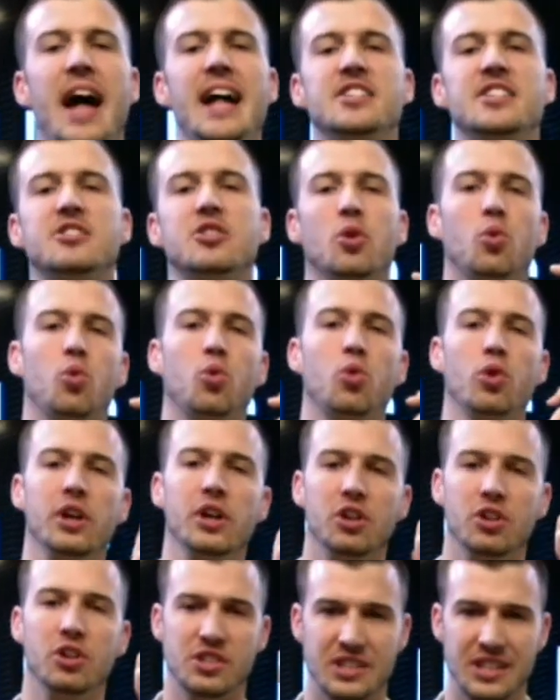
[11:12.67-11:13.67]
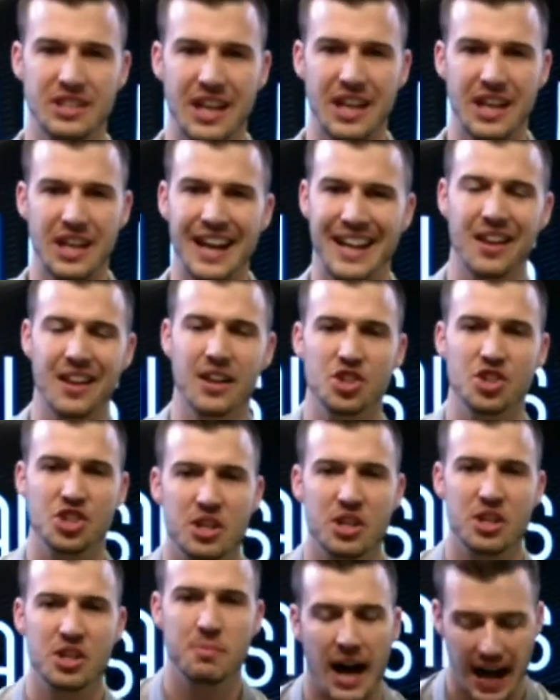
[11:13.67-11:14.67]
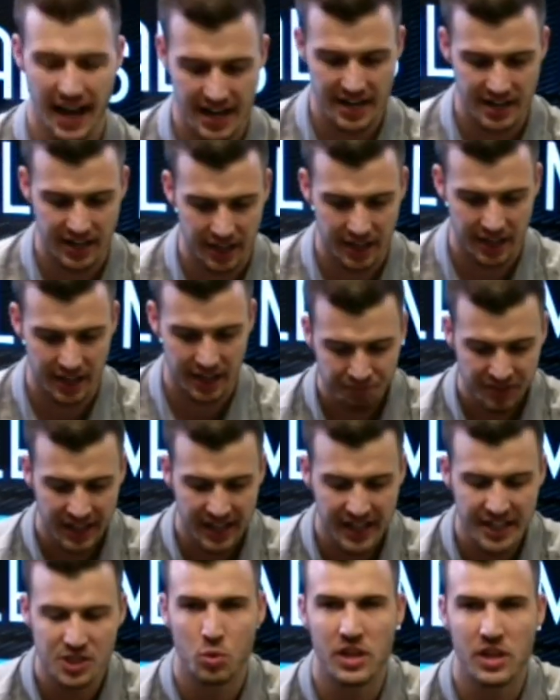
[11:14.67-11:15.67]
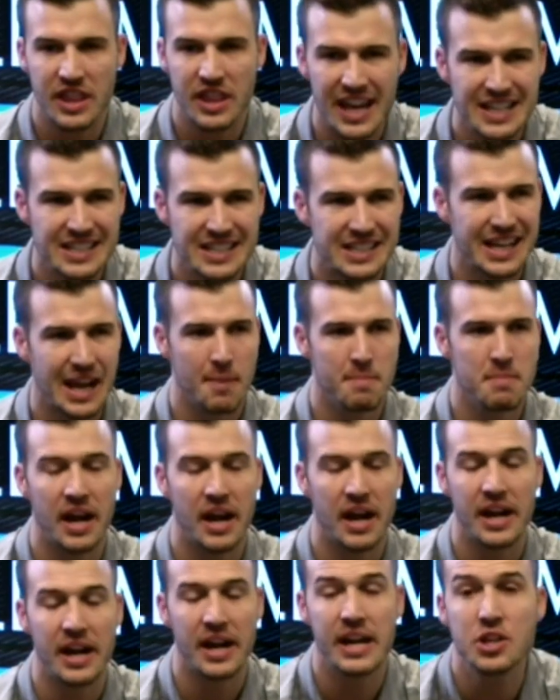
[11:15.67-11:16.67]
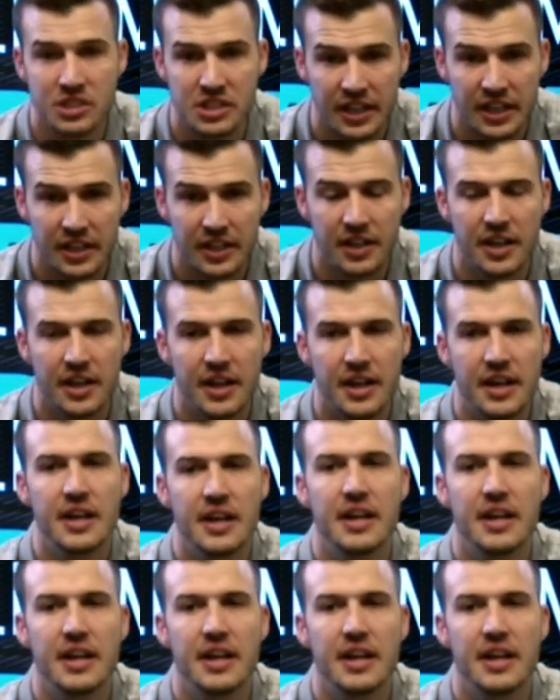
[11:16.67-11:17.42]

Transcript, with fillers: That's the real psychology behind it is when they say I'm not interested,